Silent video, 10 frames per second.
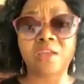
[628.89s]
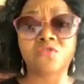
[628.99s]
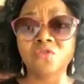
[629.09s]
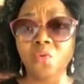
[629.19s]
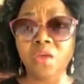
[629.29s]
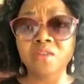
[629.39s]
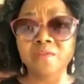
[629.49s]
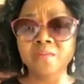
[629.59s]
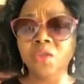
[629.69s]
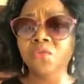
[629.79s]
for like 2
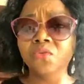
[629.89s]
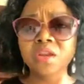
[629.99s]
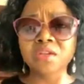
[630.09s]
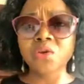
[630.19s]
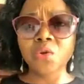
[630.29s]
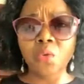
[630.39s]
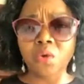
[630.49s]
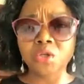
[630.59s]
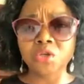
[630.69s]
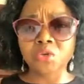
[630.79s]
weeks, you really didn't
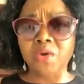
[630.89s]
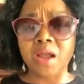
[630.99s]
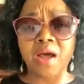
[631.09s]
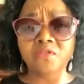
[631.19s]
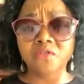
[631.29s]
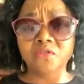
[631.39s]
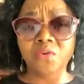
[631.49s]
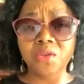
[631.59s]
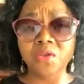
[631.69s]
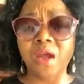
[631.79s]
know what to do and how
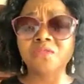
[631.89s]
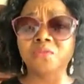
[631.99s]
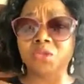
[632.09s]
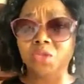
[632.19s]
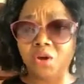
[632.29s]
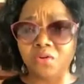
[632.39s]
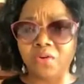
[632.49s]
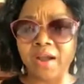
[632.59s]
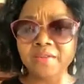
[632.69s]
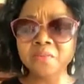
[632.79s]
to do it? You had to be
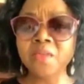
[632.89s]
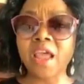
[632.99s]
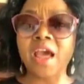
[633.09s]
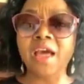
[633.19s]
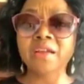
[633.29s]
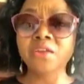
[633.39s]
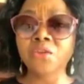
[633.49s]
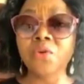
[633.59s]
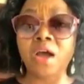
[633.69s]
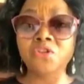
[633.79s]
taught, right?
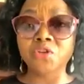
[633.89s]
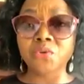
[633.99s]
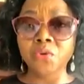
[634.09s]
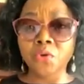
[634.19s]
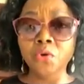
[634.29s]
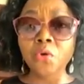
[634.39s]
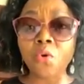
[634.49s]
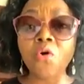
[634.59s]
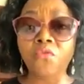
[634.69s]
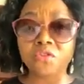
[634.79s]
And you had to
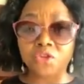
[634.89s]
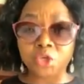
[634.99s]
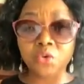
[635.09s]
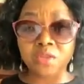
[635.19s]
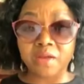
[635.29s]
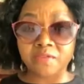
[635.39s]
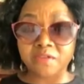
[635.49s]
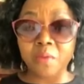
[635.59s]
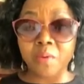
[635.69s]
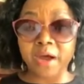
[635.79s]
look over the shoulder
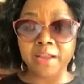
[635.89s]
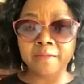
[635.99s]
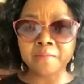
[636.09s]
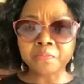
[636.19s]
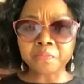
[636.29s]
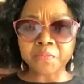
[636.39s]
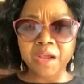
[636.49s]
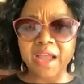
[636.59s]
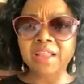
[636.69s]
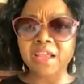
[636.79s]
of somebody,
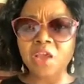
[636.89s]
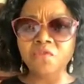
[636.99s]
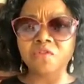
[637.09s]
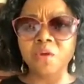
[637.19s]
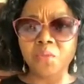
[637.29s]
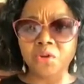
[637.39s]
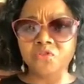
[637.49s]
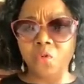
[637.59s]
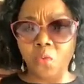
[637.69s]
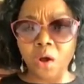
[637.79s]
like they gave you
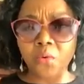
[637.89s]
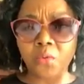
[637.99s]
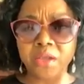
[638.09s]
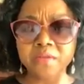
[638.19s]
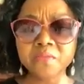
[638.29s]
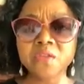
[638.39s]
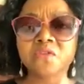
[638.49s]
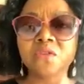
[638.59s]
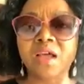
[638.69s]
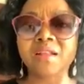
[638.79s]
somebody to work with.
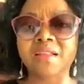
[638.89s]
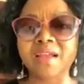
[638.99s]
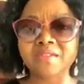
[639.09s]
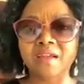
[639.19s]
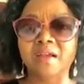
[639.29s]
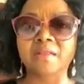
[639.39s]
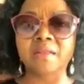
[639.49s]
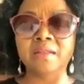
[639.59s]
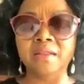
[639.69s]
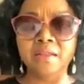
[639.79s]
So that's
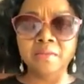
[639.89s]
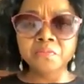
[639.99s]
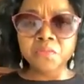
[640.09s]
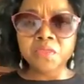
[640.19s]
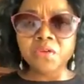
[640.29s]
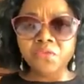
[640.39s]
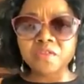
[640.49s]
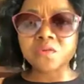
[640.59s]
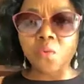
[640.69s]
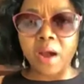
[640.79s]
the
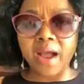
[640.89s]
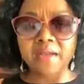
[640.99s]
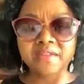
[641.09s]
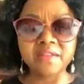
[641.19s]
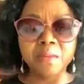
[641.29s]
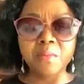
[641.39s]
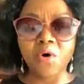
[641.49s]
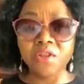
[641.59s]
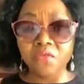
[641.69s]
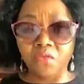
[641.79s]
reason why I did
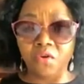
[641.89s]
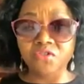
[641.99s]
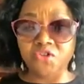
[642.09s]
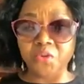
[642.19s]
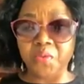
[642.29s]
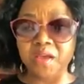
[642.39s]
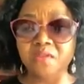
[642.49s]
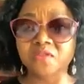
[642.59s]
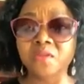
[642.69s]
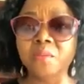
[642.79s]
the Morning Voice
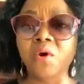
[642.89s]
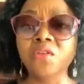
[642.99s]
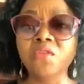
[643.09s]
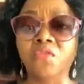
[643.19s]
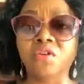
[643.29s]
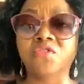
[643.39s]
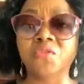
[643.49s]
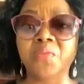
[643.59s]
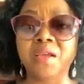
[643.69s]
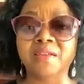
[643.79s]
GPS. So the Morning
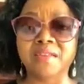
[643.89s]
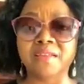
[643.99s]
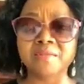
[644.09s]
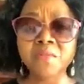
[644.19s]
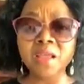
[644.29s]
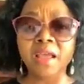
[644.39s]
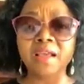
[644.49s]
Voice GPS